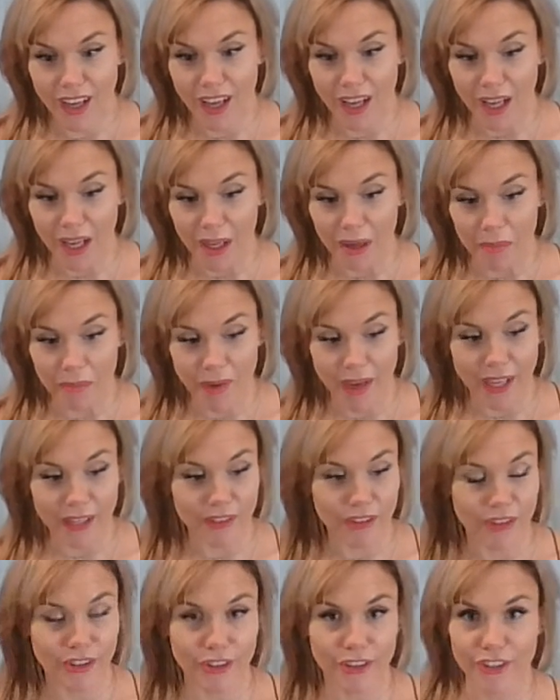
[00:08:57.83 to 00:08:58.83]
I
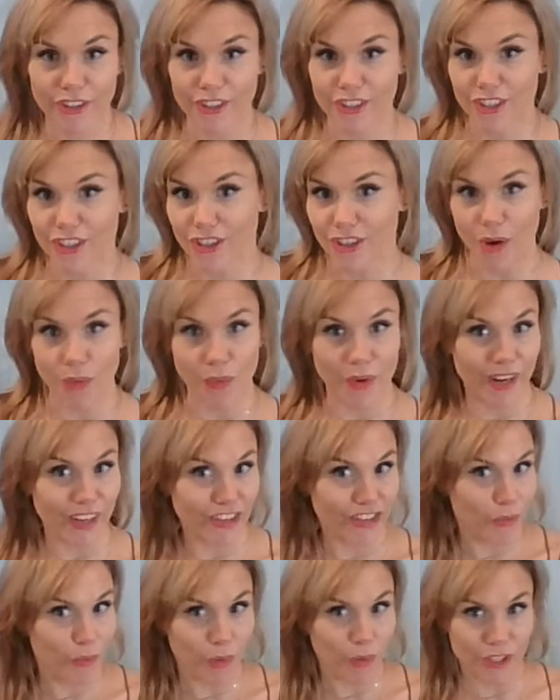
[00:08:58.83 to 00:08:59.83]
learned,
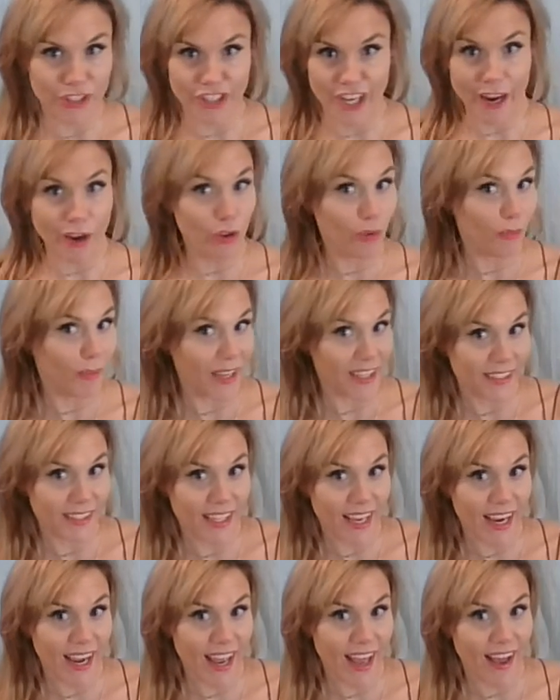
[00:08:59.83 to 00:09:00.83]
which ailments
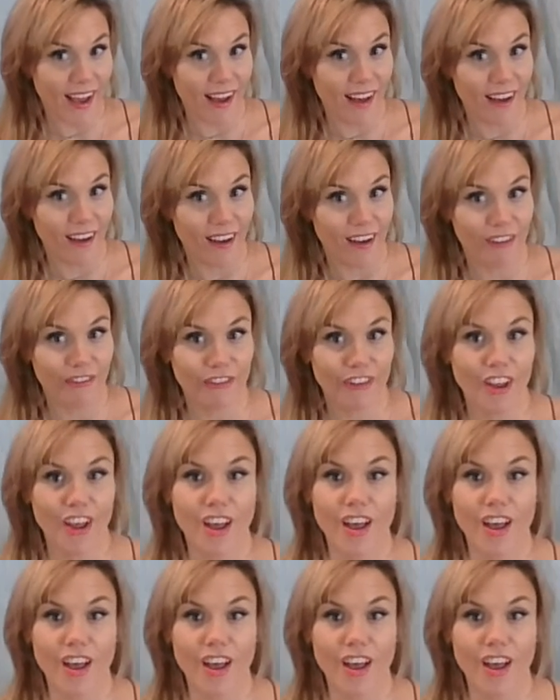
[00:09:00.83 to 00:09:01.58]
they have.